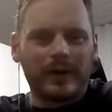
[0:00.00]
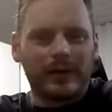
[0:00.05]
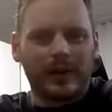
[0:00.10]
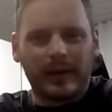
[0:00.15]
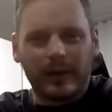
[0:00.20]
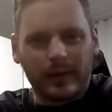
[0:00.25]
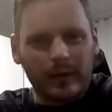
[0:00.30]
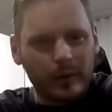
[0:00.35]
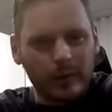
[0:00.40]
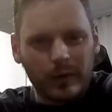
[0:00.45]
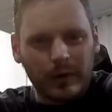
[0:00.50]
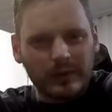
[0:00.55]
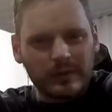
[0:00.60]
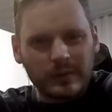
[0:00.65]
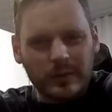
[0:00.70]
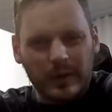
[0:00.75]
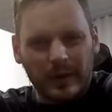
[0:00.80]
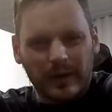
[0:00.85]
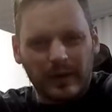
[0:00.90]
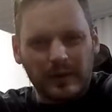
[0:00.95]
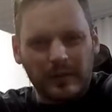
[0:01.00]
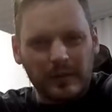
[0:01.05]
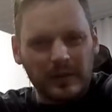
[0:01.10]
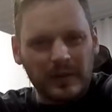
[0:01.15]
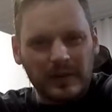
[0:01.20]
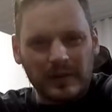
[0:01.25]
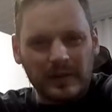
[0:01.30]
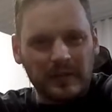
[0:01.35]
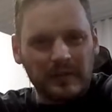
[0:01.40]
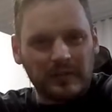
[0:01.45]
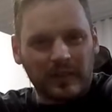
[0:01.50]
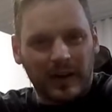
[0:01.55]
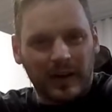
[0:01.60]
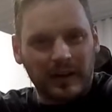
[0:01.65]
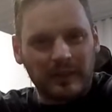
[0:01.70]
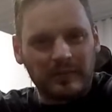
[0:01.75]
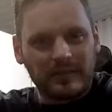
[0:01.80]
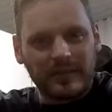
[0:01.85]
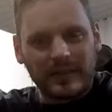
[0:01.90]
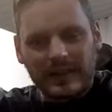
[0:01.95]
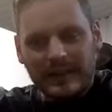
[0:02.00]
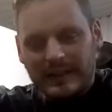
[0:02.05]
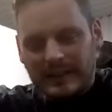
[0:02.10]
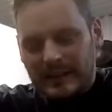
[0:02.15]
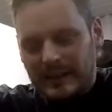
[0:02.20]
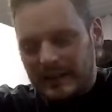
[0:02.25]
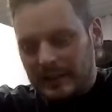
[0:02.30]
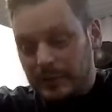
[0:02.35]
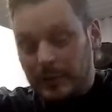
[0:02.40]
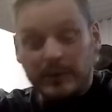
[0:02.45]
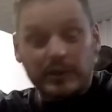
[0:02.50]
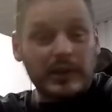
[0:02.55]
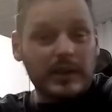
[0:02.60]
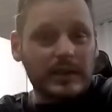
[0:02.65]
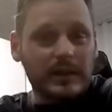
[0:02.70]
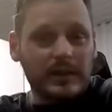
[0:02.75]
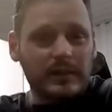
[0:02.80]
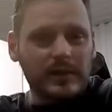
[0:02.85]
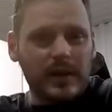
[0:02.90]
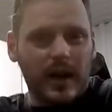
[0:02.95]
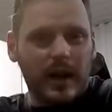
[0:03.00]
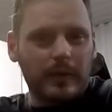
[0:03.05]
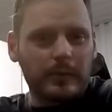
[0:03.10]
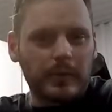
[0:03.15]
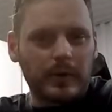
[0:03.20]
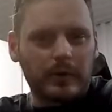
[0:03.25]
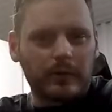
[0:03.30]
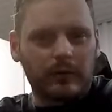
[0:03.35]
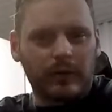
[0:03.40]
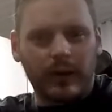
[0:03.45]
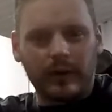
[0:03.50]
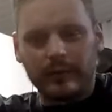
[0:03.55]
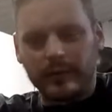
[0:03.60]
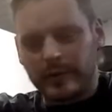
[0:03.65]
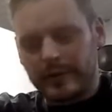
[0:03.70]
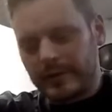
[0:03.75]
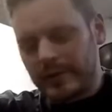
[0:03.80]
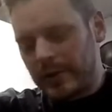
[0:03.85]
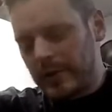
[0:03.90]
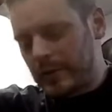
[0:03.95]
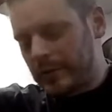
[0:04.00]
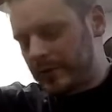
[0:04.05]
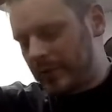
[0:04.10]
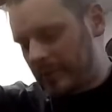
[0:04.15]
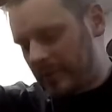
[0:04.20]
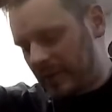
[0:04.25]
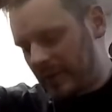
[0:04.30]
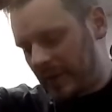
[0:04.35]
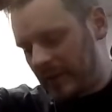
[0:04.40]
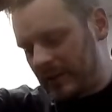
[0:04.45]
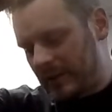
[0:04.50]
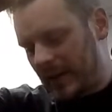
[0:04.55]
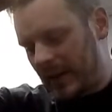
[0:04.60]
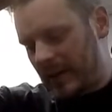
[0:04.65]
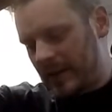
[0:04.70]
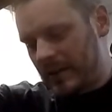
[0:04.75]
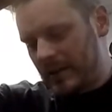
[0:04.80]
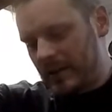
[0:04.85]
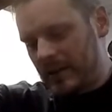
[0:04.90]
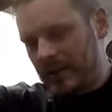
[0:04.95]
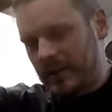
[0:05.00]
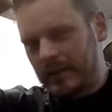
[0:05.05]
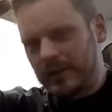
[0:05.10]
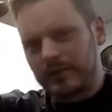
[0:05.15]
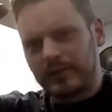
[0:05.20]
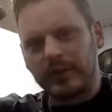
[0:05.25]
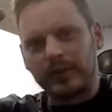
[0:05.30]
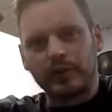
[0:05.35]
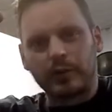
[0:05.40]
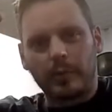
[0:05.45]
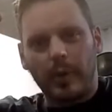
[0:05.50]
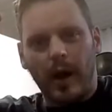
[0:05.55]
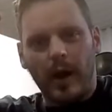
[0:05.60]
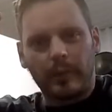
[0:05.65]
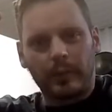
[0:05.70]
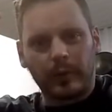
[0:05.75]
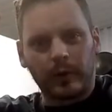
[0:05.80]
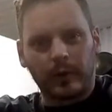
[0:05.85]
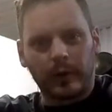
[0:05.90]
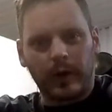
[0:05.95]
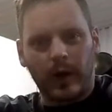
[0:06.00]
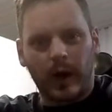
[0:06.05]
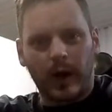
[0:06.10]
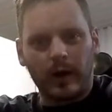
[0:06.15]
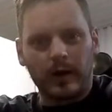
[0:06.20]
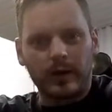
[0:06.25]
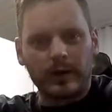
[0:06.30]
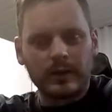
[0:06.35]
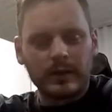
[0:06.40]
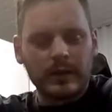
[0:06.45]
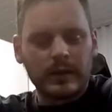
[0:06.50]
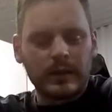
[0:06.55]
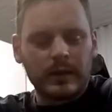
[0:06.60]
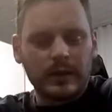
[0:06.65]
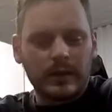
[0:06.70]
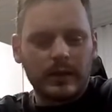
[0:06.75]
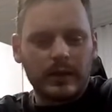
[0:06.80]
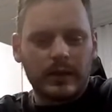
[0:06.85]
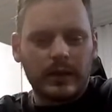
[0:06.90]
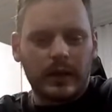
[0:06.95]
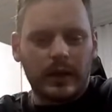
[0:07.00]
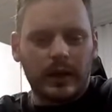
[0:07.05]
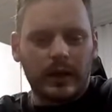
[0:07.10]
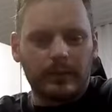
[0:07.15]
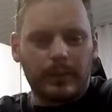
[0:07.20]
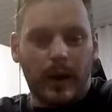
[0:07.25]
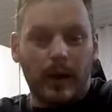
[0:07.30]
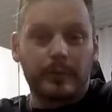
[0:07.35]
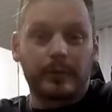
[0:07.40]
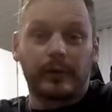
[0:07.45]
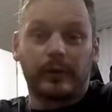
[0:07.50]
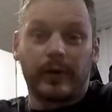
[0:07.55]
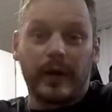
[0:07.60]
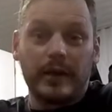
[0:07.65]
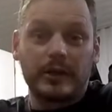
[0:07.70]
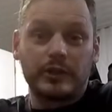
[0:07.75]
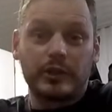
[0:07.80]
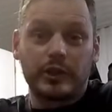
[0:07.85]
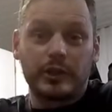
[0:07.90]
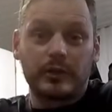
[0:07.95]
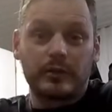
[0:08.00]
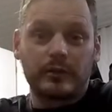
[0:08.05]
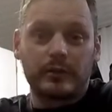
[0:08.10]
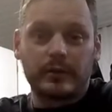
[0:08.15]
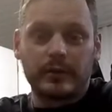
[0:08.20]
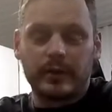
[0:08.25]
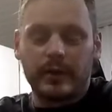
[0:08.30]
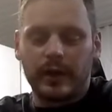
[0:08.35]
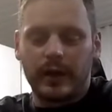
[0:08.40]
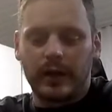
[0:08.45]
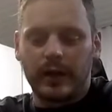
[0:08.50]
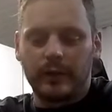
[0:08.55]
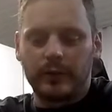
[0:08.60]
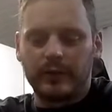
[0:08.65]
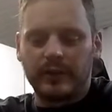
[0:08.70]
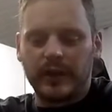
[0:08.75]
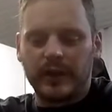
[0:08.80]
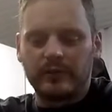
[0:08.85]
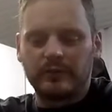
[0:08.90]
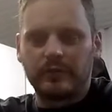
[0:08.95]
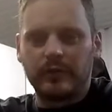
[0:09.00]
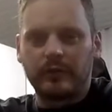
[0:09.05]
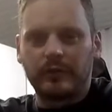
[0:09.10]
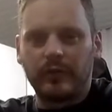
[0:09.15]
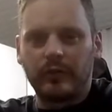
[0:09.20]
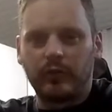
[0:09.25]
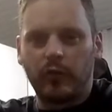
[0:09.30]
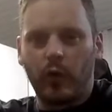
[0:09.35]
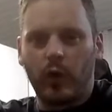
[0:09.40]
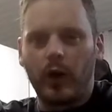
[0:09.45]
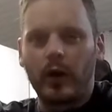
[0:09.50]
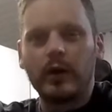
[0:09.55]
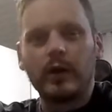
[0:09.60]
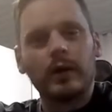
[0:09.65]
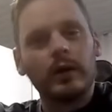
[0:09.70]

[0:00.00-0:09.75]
Like, who doesn't want a 335? Especially at the time, you know, 5 years ago or something like that. Such a popular car, popular engine with the N54.